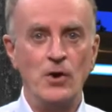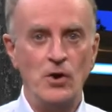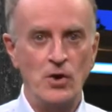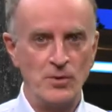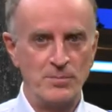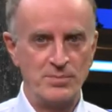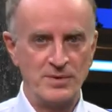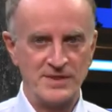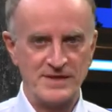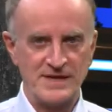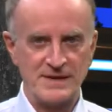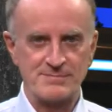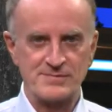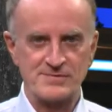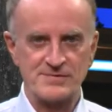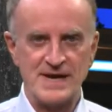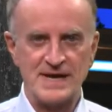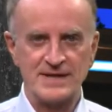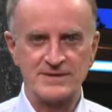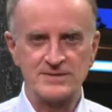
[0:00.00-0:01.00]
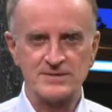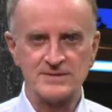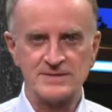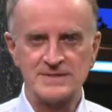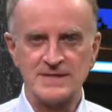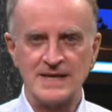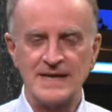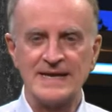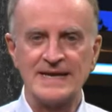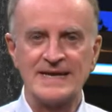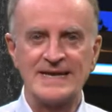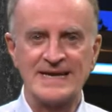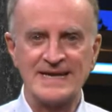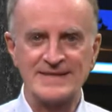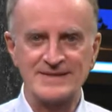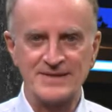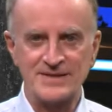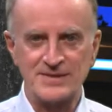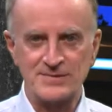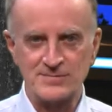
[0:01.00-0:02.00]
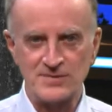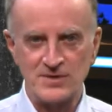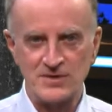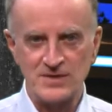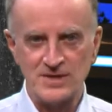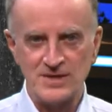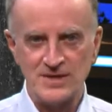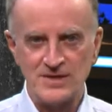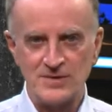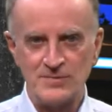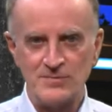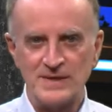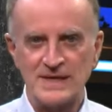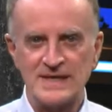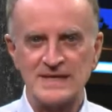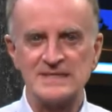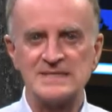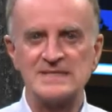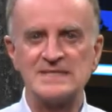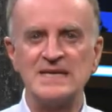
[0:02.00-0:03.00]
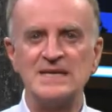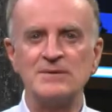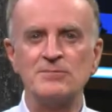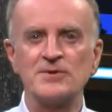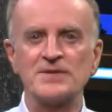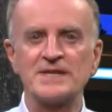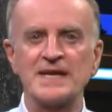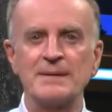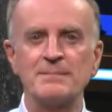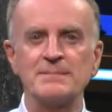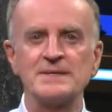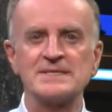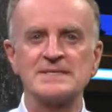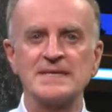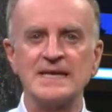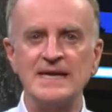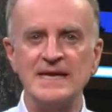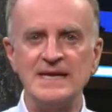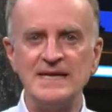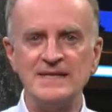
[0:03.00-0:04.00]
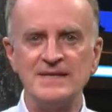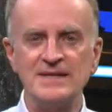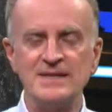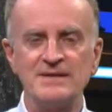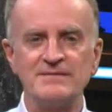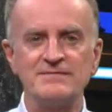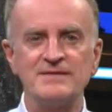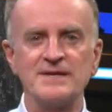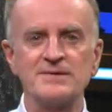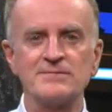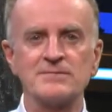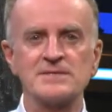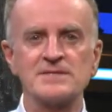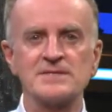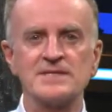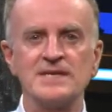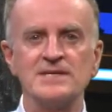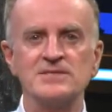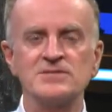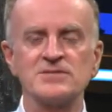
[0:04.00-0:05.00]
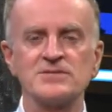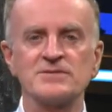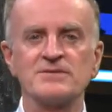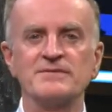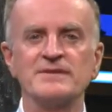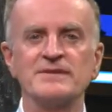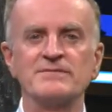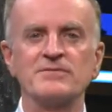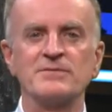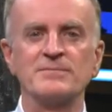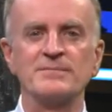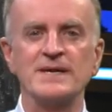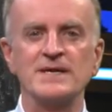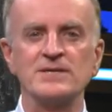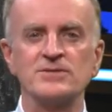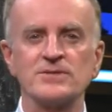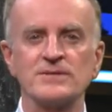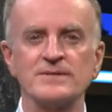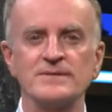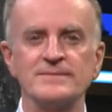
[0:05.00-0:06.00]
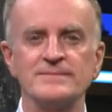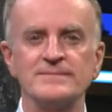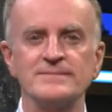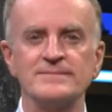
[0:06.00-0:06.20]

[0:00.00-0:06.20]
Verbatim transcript: Open the apparatus and cut in the rock, we can see what happens in the various stages of deformation.